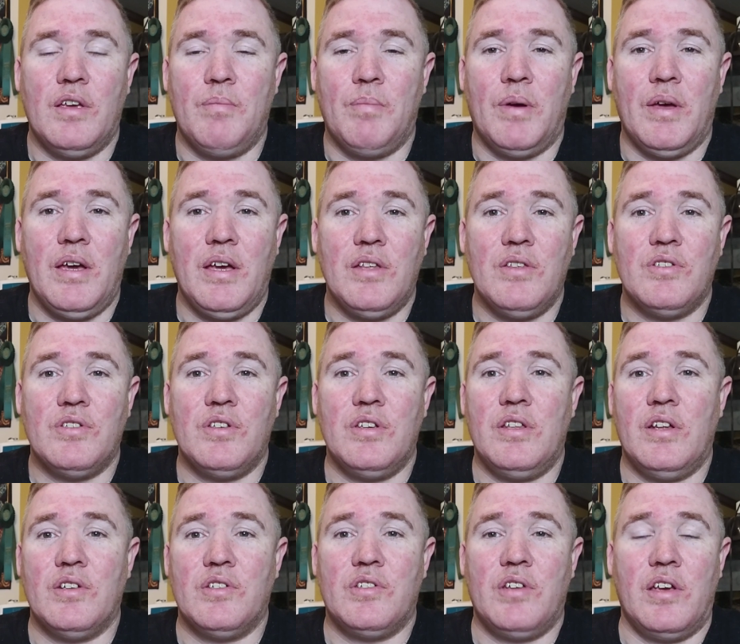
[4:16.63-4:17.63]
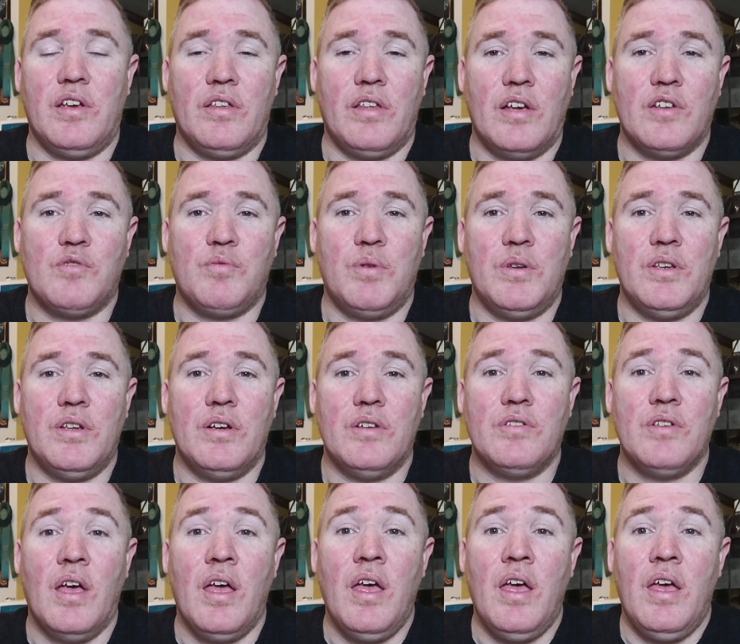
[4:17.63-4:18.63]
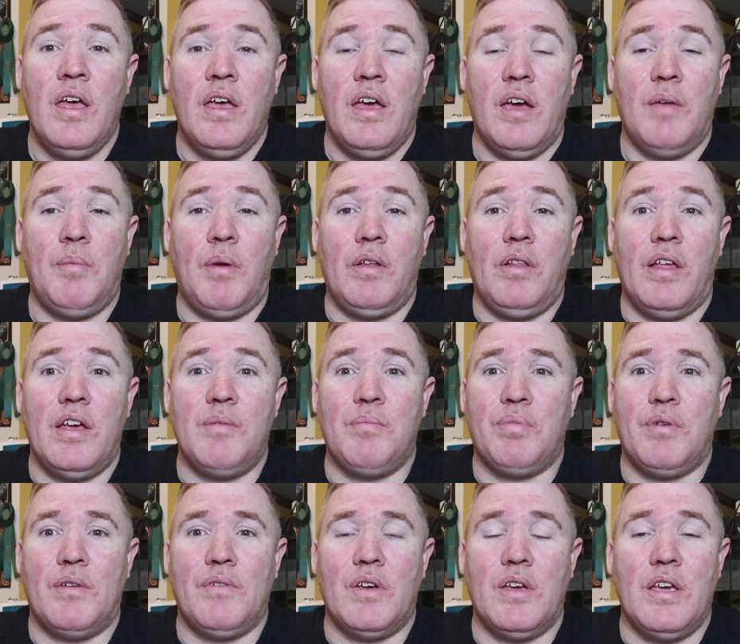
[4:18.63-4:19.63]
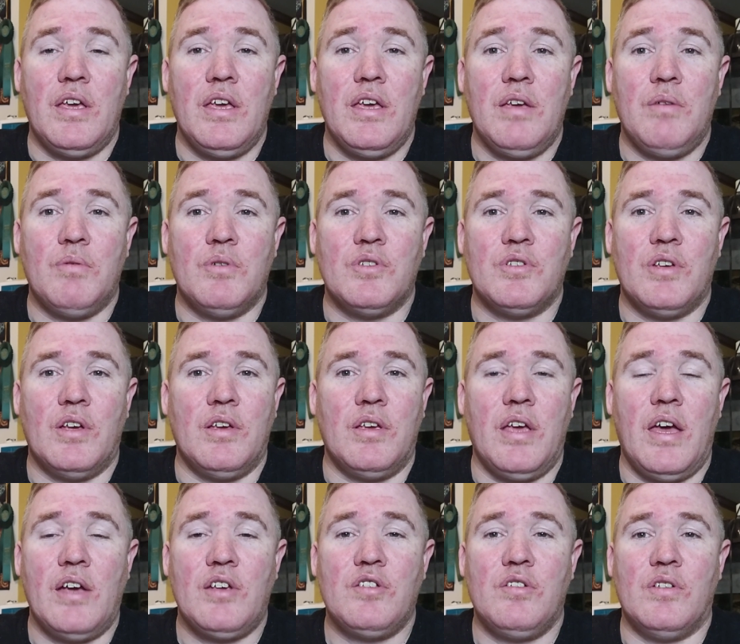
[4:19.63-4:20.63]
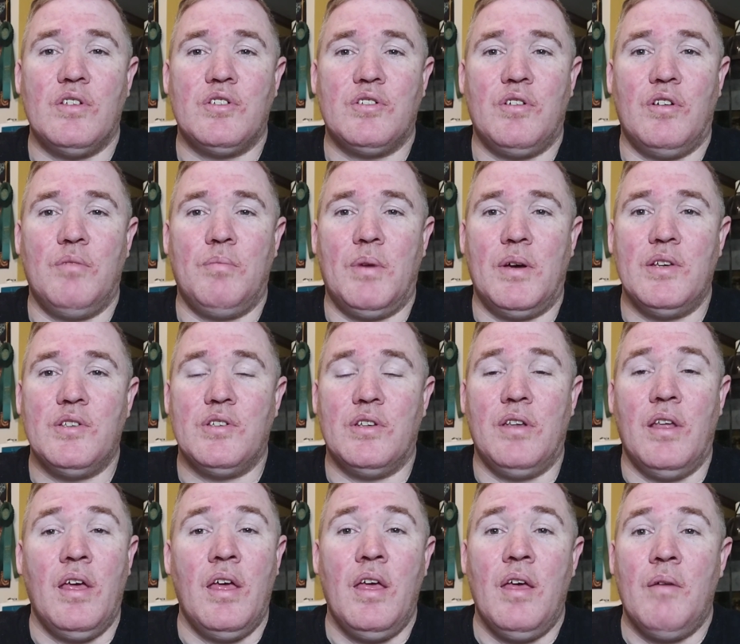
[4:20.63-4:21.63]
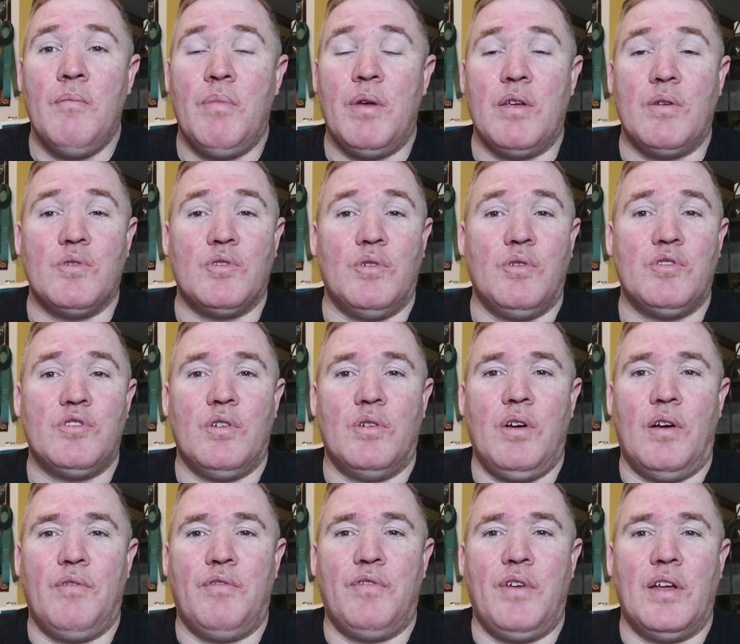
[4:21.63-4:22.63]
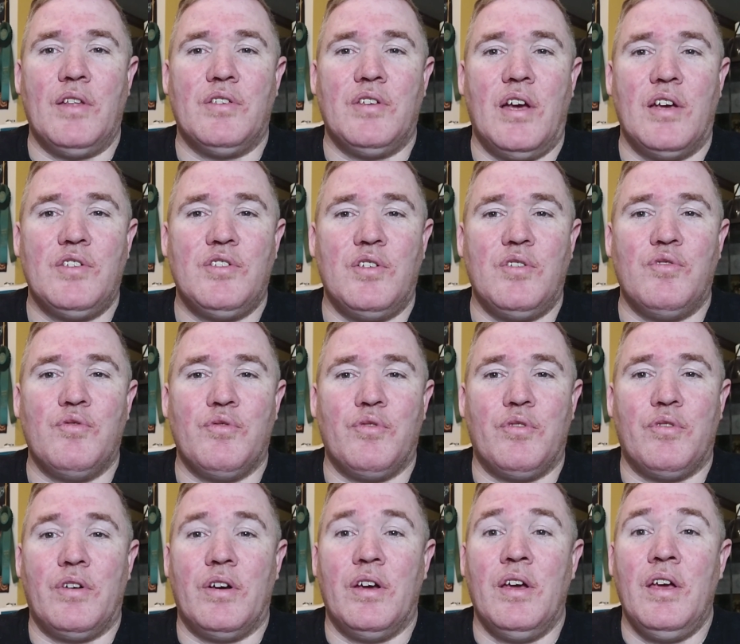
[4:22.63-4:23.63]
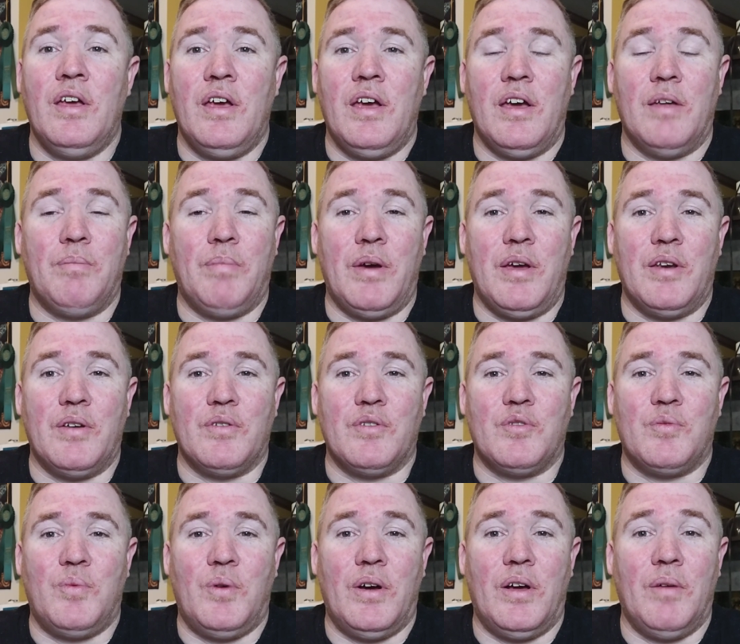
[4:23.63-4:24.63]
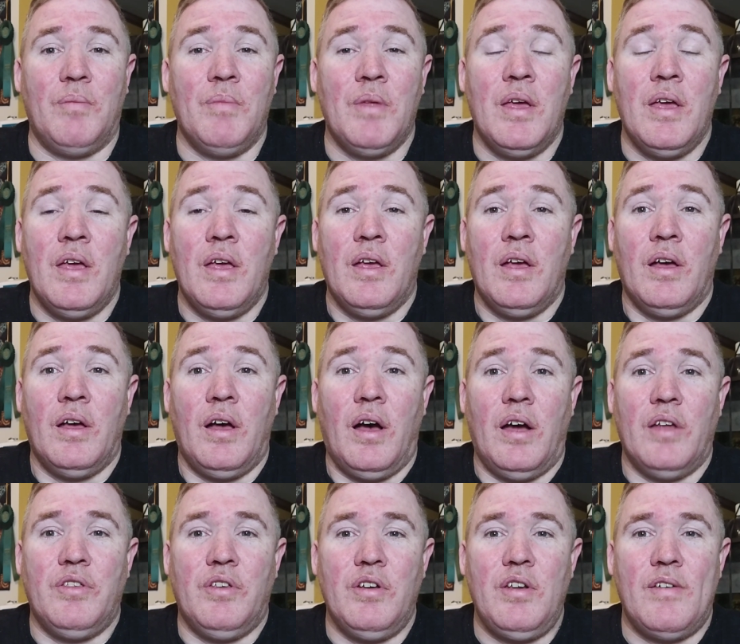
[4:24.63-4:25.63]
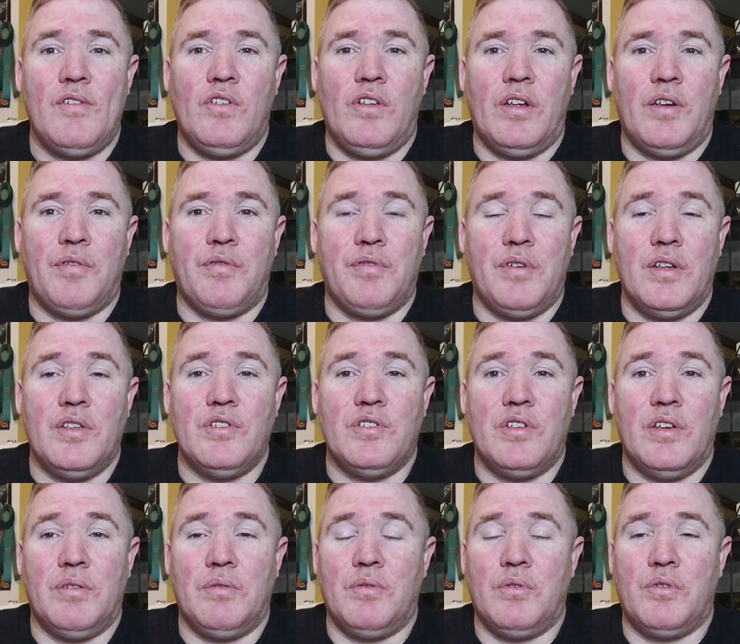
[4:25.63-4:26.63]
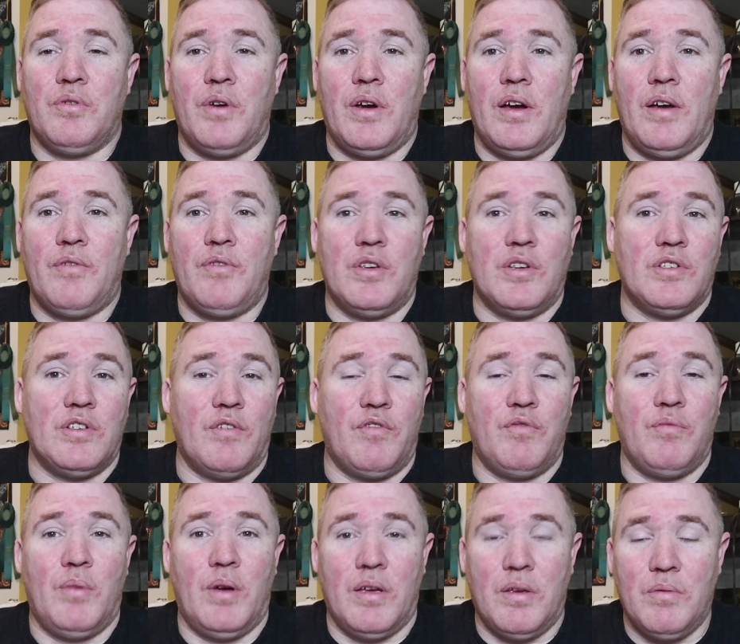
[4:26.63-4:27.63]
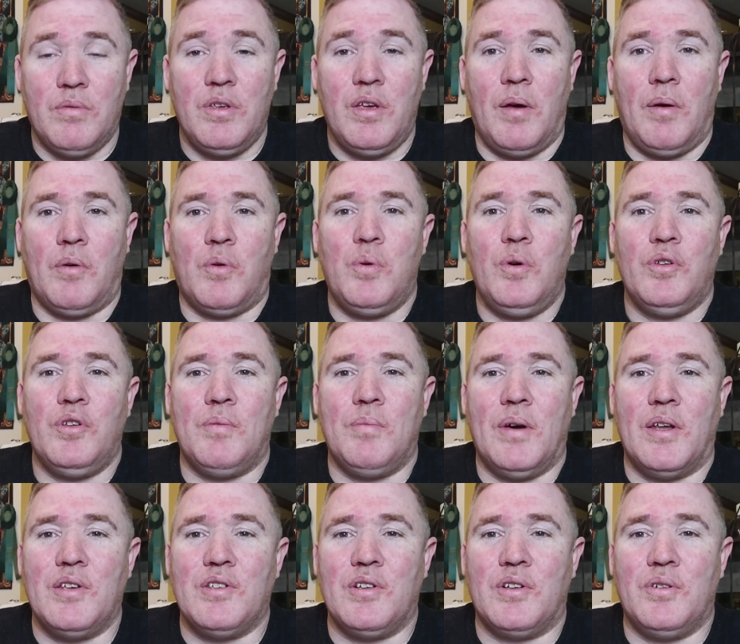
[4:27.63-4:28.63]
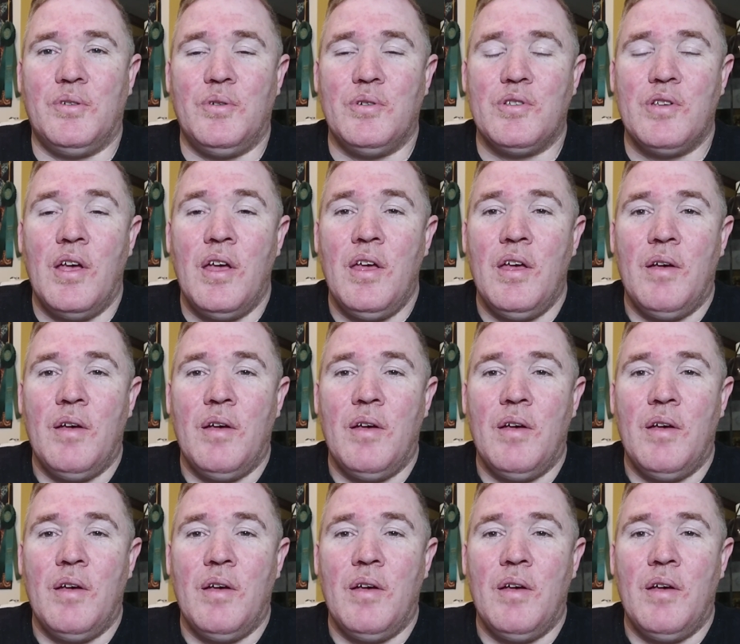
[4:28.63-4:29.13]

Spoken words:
He paints, he does stained glass windows. And my late brother, he was an excellent stonemason, but he was also a fantastic drawer and painter as well. I don't have a lot of friends that craft, except for my quilting buddies, of course.